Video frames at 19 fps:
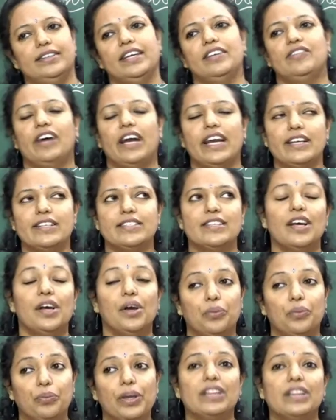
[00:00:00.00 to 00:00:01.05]
device
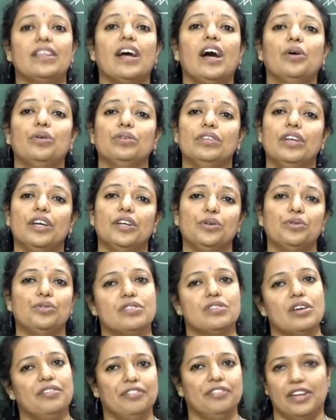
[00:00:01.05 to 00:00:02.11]
without the
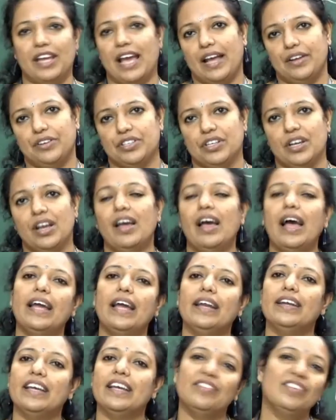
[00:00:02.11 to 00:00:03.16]
use of cash.
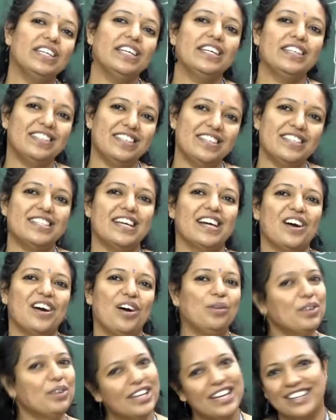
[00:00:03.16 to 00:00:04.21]
And even in this
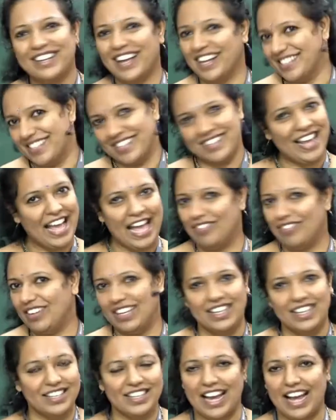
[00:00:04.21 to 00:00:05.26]
account, it doesn't have
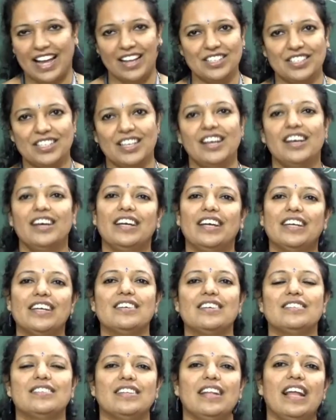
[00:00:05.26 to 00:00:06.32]
any cash. It
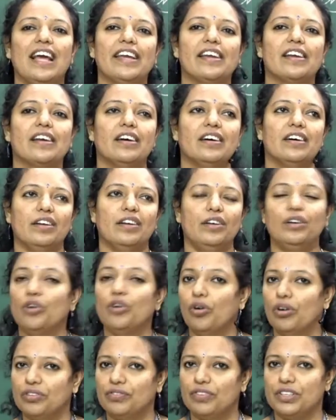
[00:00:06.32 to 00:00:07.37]
is like a
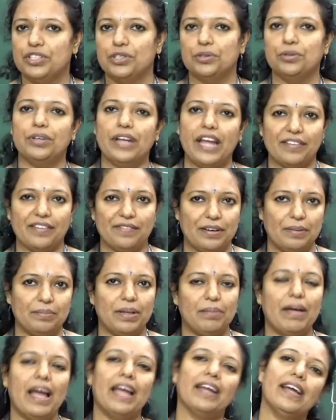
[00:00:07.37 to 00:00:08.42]
loan which you take from
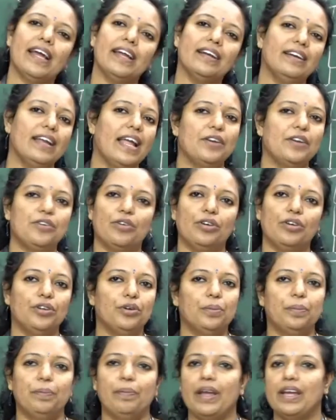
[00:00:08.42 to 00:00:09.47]
the bank and later on
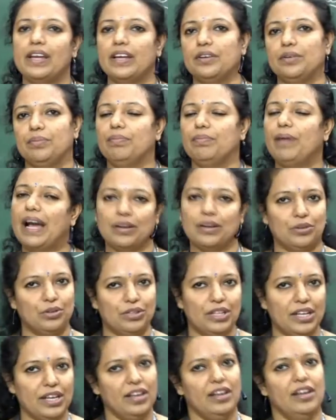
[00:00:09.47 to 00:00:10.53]
you pay it back to
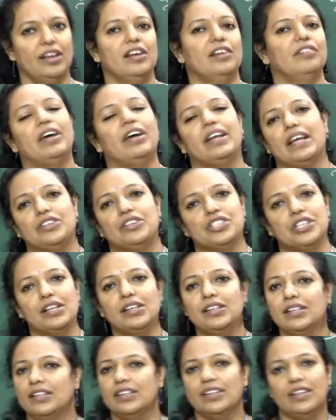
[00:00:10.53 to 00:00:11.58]
the financial
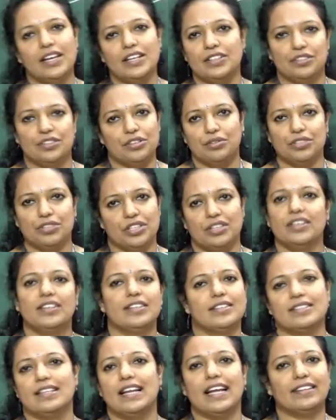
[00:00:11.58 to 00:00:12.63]
institution. It
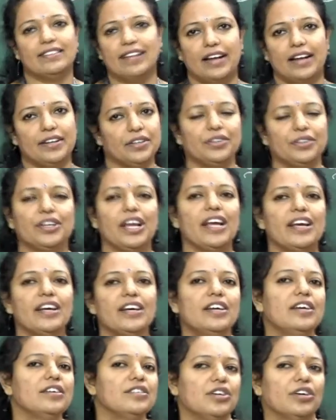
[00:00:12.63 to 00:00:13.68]
is like that. Okay.
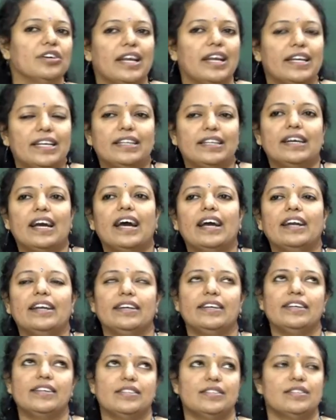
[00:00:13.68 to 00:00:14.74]
So credit
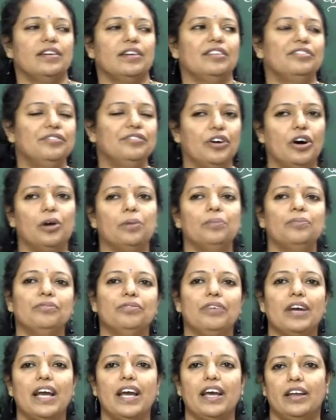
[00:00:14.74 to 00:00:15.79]
card is a form
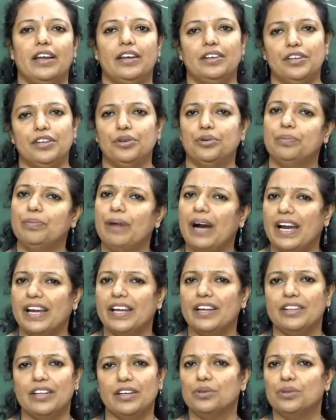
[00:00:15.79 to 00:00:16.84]
where you
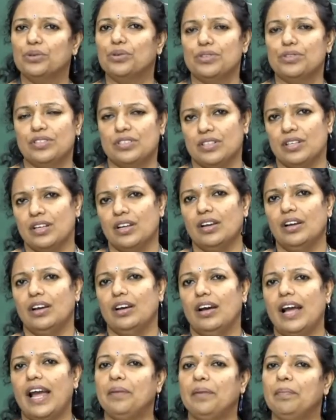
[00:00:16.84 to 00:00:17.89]
buy the goods
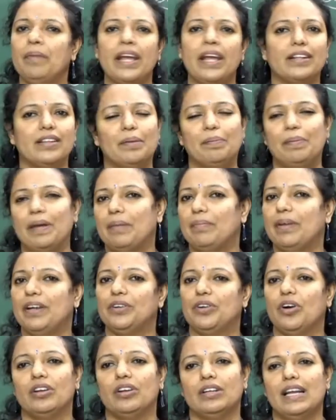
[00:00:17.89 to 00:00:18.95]
and make the
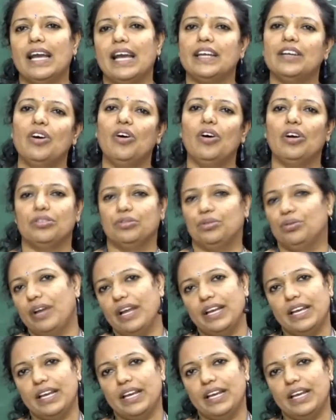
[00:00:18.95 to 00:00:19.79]
payment online or through